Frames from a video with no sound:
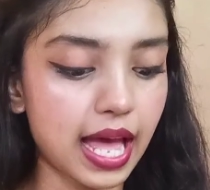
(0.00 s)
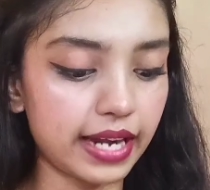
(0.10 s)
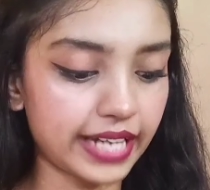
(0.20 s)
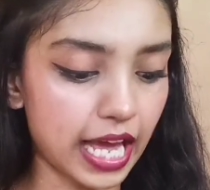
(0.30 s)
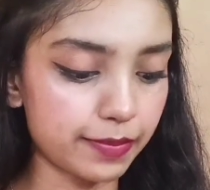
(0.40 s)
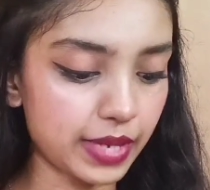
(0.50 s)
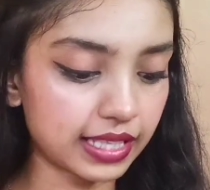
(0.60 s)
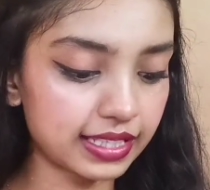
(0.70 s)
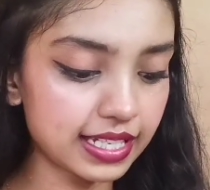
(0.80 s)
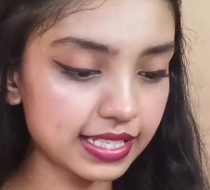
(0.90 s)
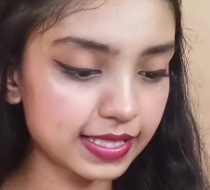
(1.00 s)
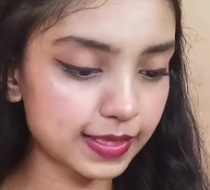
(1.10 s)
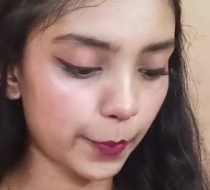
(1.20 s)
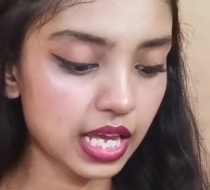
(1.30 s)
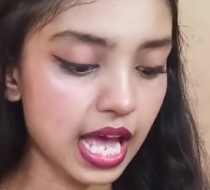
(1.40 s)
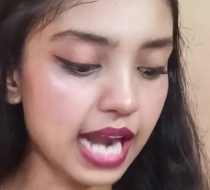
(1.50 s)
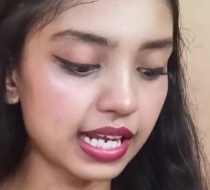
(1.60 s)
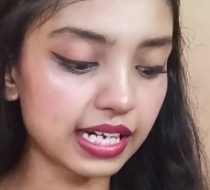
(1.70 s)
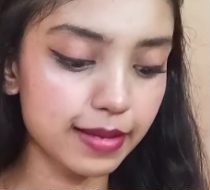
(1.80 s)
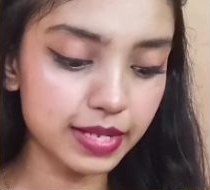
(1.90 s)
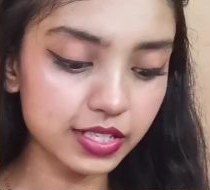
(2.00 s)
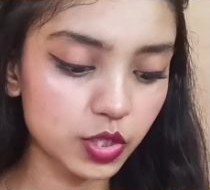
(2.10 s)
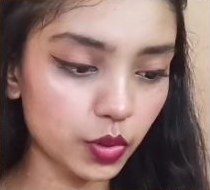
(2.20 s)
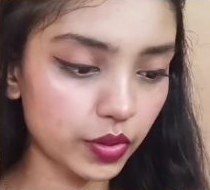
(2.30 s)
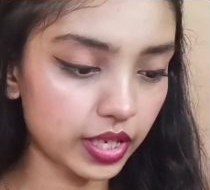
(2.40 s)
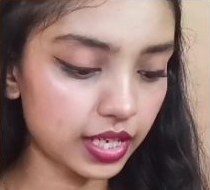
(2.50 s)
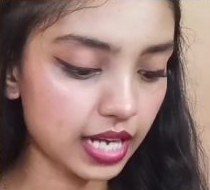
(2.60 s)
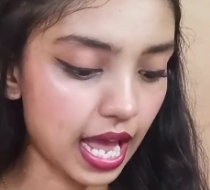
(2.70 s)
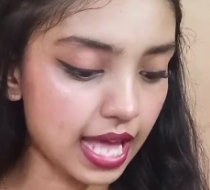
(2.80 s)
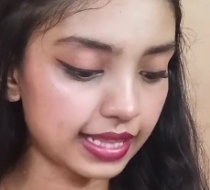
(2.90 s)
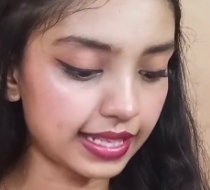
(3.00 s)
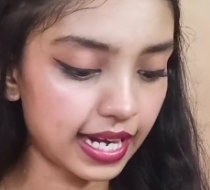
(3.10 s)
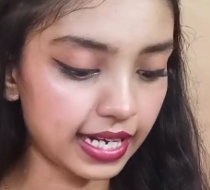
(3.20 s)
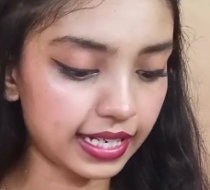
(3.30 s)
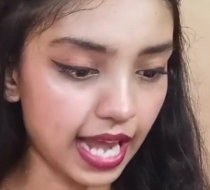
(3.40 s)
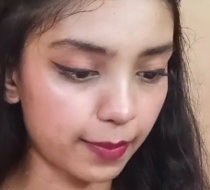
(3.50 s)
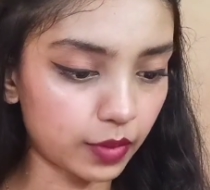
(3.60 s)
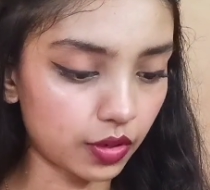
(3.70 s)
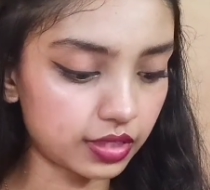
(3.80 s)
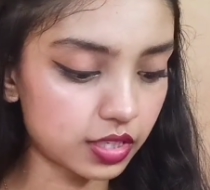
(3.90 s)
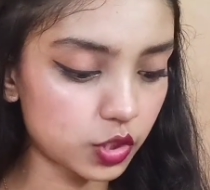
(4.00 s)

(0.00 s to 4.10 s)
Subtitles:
and typing this, adding levels to it, and then tap on this